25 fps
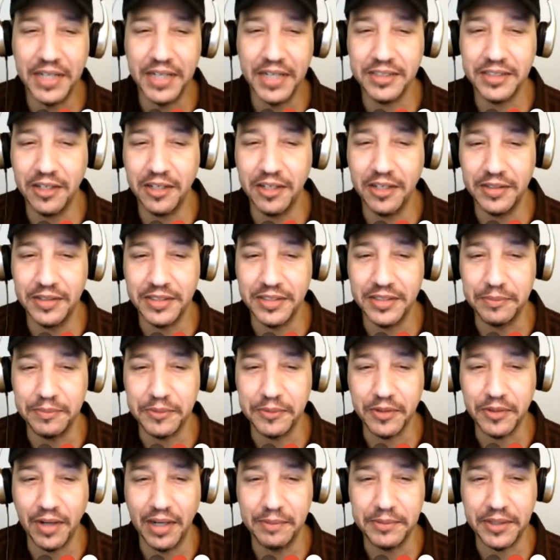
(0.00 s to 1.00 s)
go and
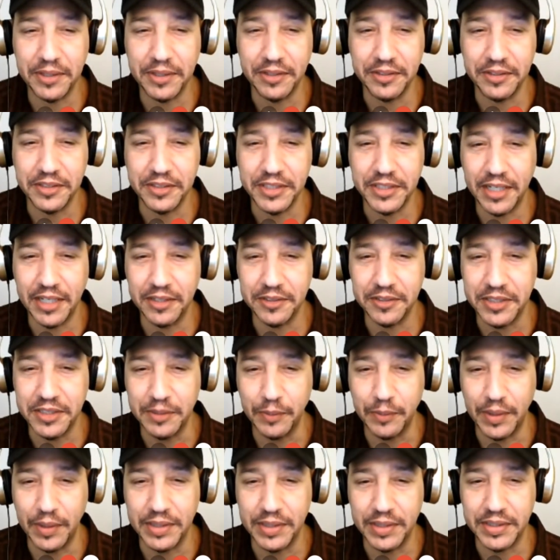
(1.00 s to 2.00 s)
subscribe to her channel. She
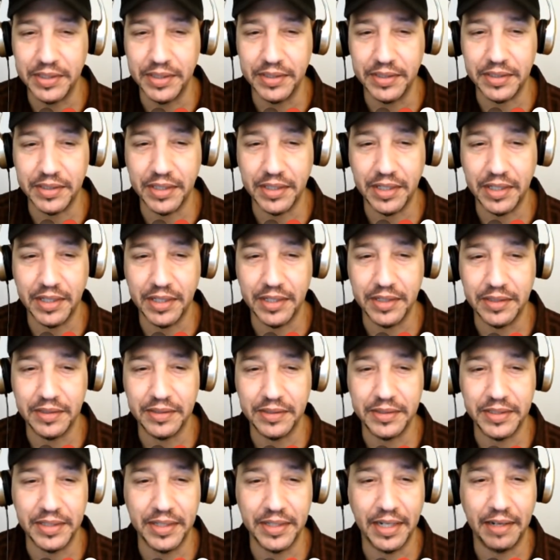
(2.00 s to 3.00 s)

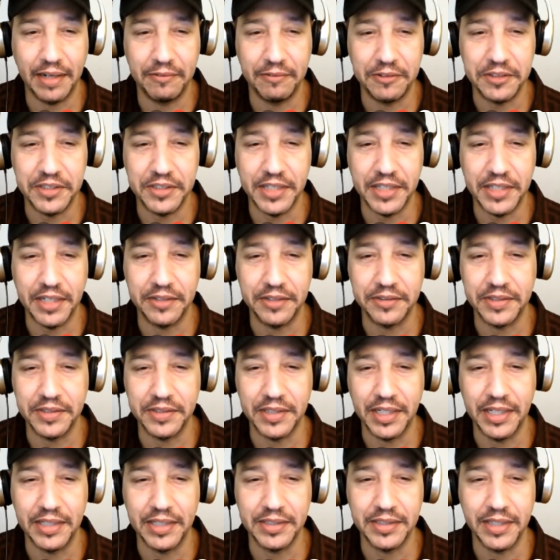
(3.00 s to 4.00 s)
didn't have her channel the
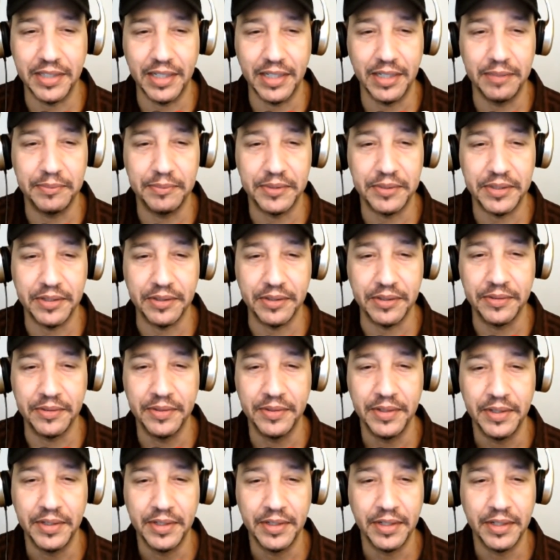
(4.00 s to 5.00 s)
last time, so
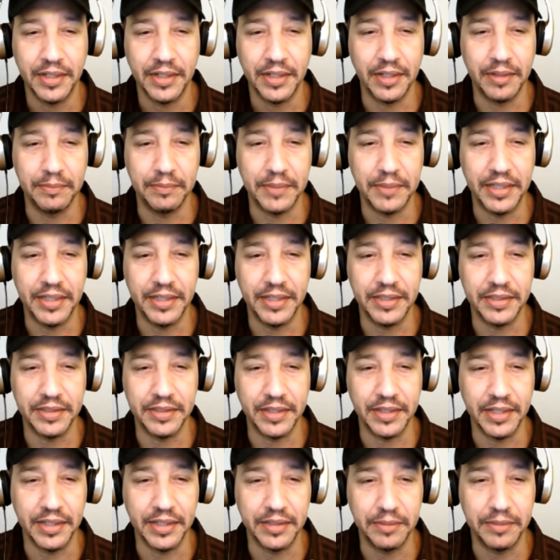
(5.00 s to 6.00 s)
it is
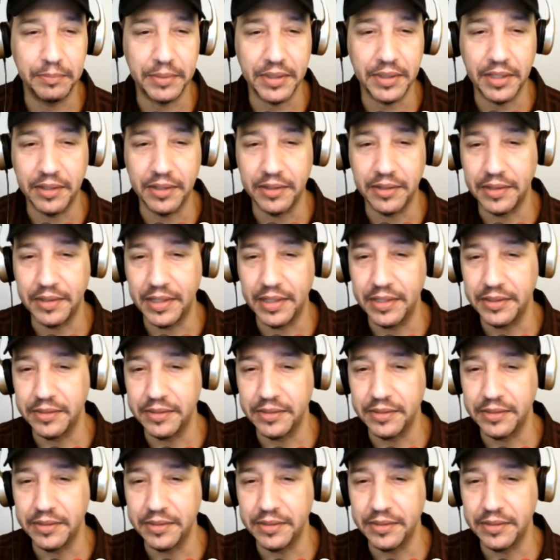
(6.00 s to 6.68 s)
linked below as